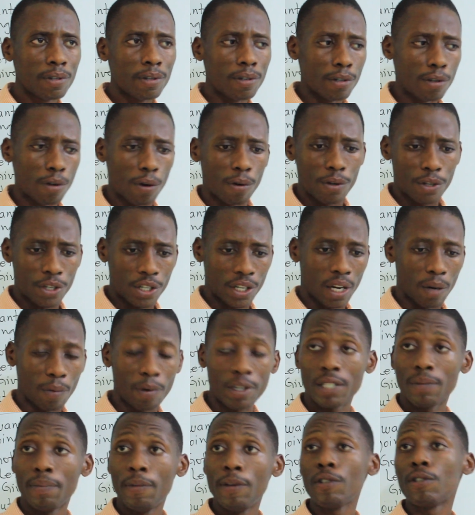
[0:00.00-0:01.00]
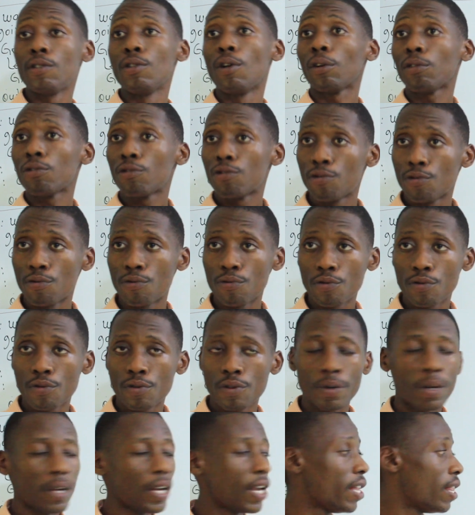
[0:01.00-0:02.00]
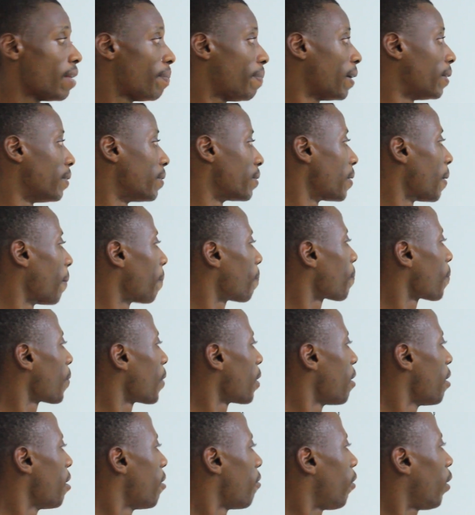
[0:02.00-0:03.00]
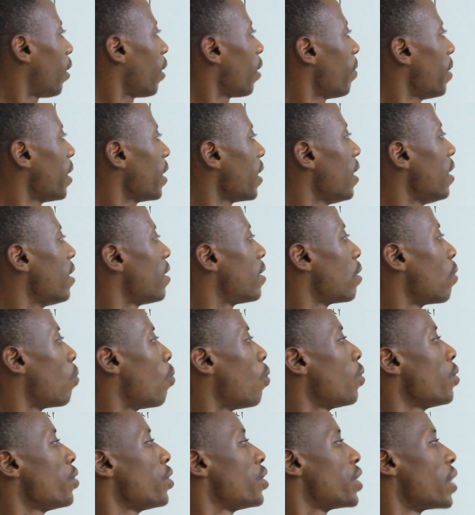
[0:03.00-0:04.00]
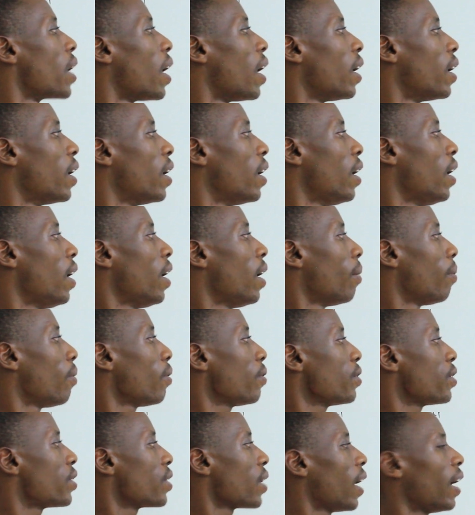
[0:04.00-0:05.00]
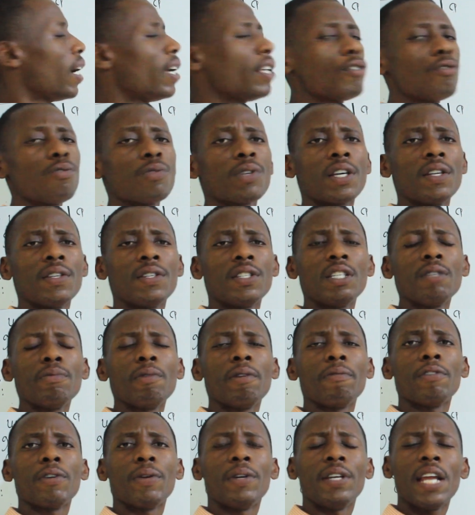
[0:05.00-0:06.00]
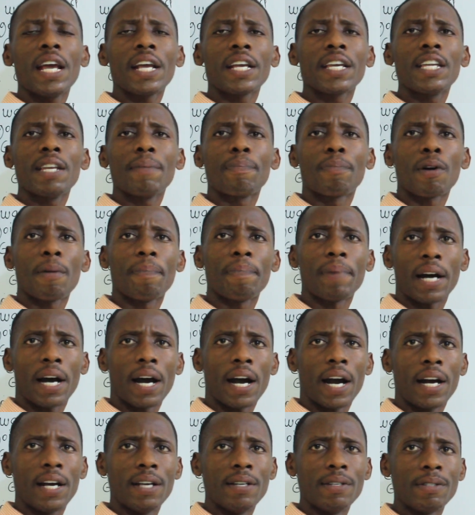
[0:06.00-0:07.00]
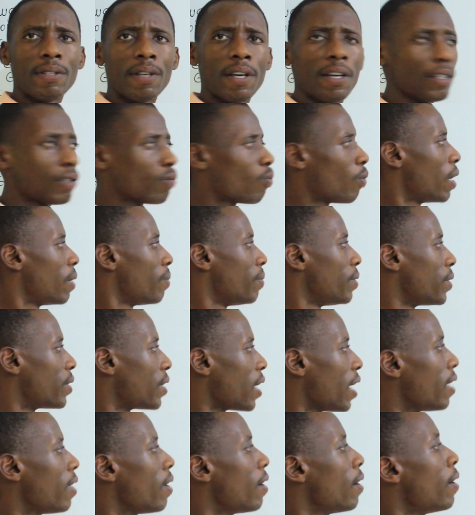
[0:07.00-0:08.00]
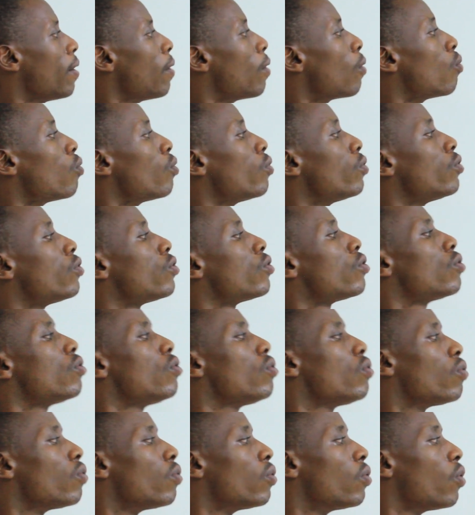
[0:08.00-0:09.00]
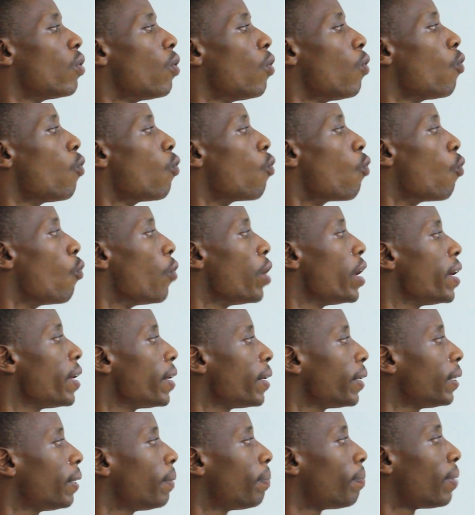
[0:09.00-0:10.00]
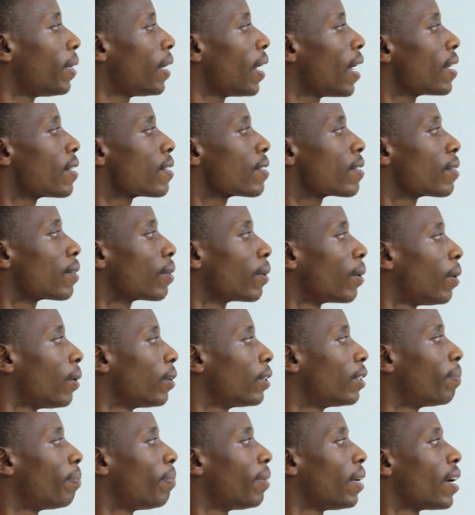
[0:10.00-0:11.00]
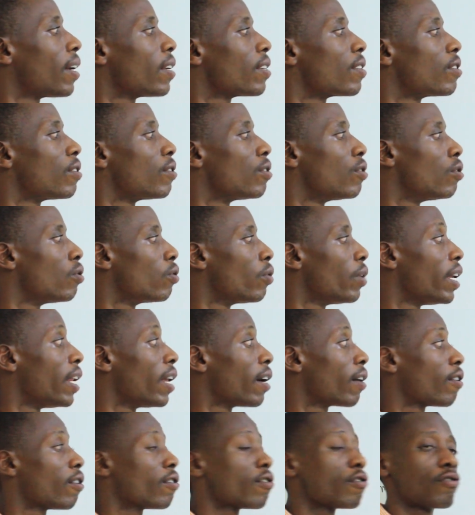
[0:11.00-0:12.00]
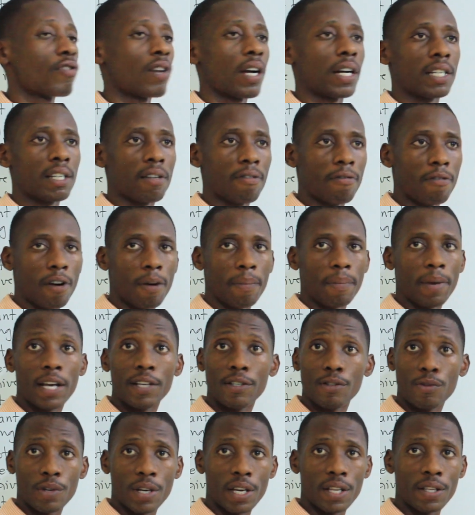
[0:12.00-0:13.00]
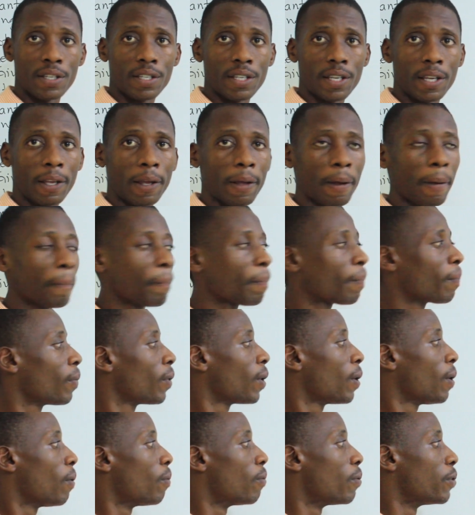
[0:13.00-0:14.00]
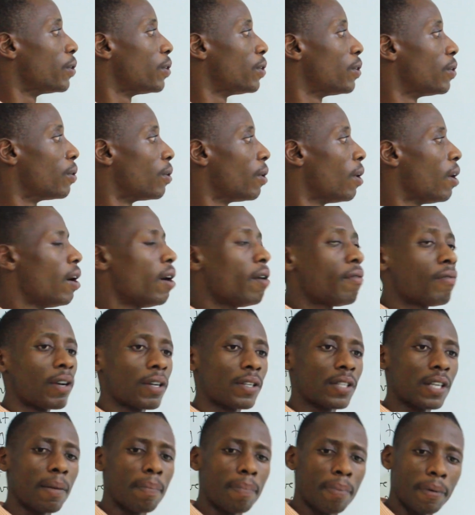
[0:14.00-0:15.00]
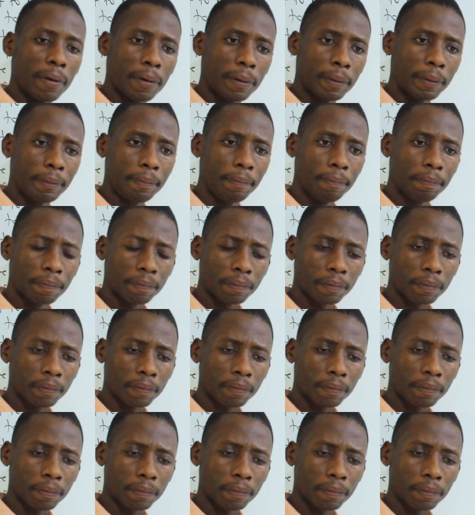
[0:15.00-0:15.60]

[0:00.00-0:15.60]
Don'tcha, which means don't you. It depends. Following is won'tcha. Won'tcha, as you can see with your naked proper eyes, it's when we say won't you. Will plus not plus you in a contract form, as you can see. Won't you. For example,